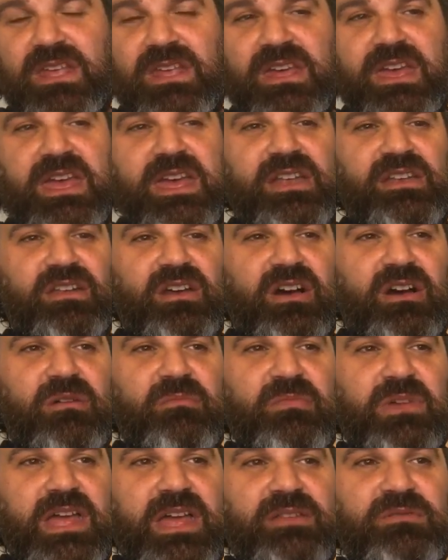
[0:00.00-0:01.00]
And
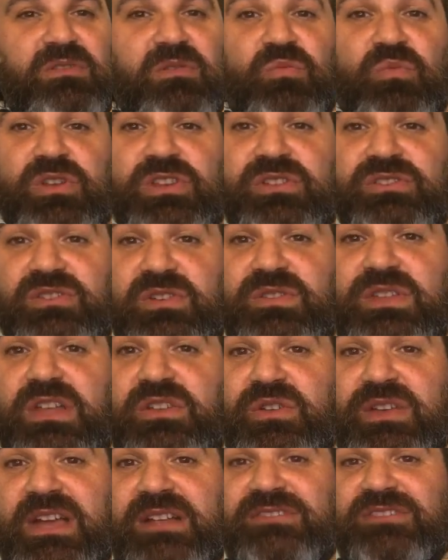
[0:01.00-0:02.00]
um, and when you do that, you
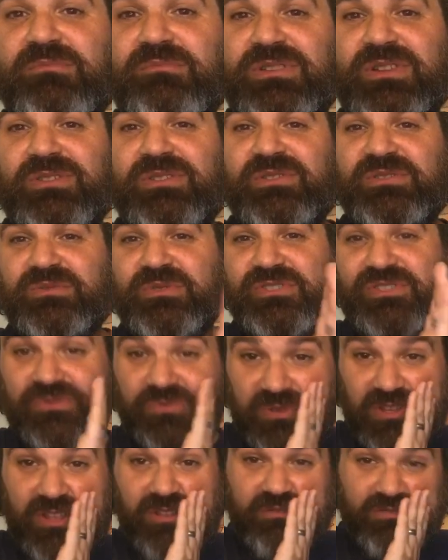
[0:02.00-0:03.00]
get into blues, which is
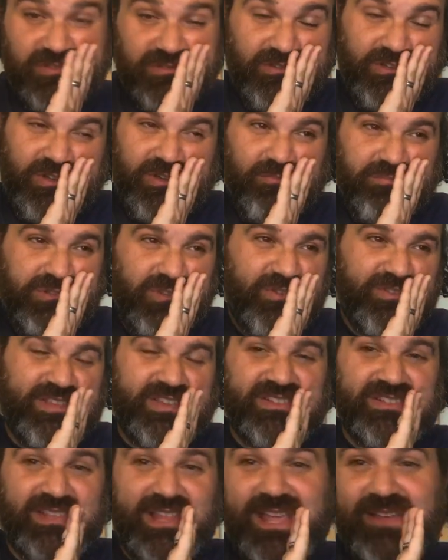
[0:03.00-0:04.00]
really you know blues is
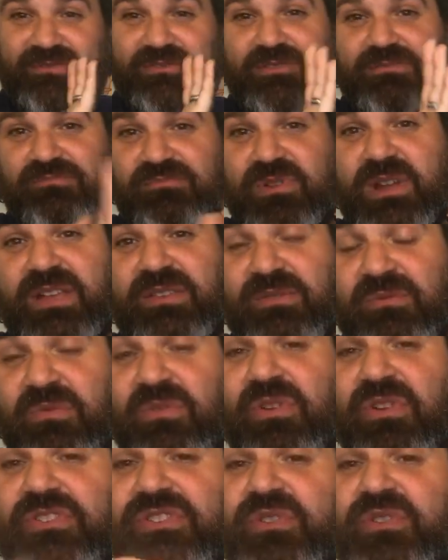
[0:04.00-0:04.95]
slang for breaking the rules.